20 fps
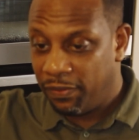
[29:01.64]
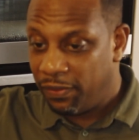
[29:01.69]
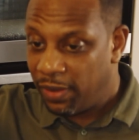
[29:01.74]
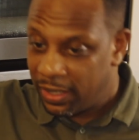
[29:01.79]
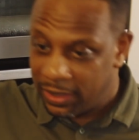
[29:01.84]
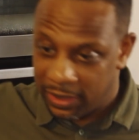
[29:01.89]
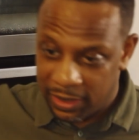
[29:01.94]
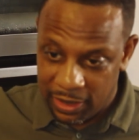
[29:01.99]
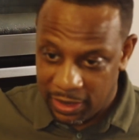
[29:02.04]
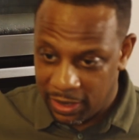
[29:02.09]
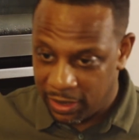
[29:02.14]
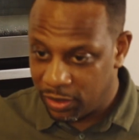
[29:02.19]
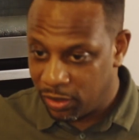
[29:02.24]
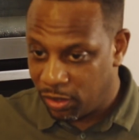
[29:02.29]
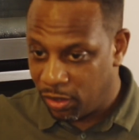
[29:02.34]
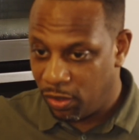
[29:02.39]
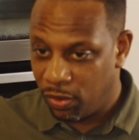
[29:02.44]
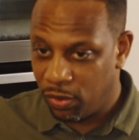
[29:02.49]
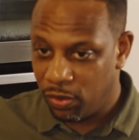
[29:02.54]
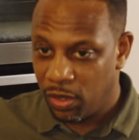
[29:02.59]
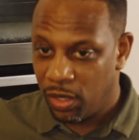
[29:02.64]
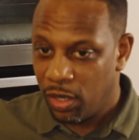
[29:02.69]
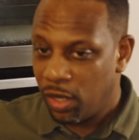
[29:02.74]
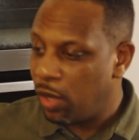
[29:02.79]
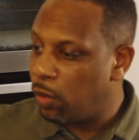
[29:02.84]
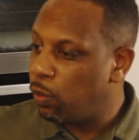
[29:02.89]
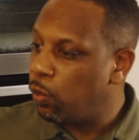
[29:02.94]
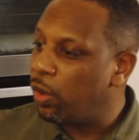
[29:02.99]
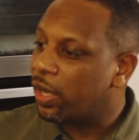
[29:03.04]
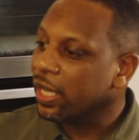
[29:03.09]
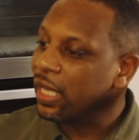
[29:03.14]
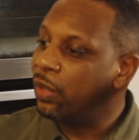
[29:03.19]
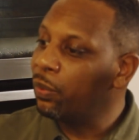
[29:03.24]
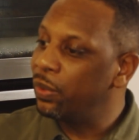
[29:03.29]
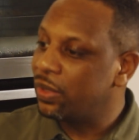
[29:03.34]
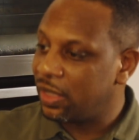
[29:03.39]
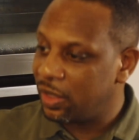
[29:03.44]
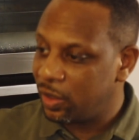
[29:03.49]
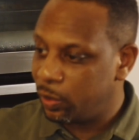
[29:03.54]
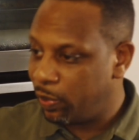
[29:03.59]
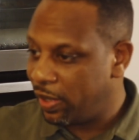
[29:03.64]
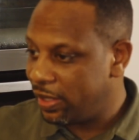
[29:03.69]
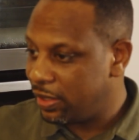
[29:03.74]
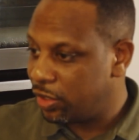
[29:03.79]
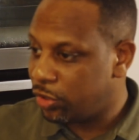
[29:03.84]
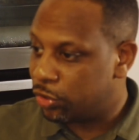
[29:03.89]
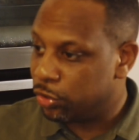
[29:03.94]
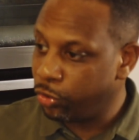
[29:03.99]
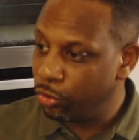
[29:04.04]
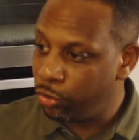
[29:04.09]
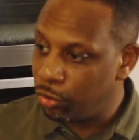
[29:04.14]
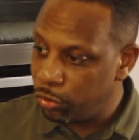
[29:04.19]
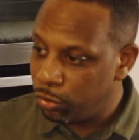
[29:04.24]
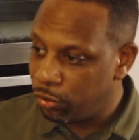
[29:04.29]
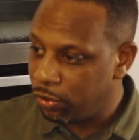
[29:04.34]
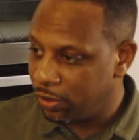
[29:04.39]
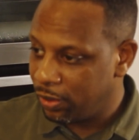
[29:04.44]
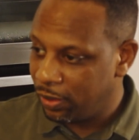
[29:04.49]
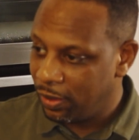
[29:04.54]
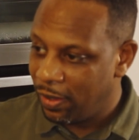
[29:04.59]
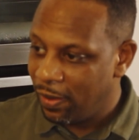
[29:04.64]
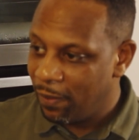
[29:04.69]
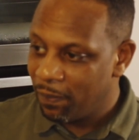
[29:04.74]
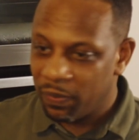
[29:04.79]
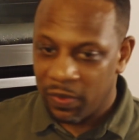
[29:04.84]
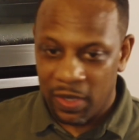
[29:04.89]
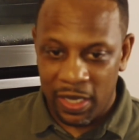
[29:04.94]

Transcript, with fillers: 30 years ago yeah. and what he was expected to do yeah.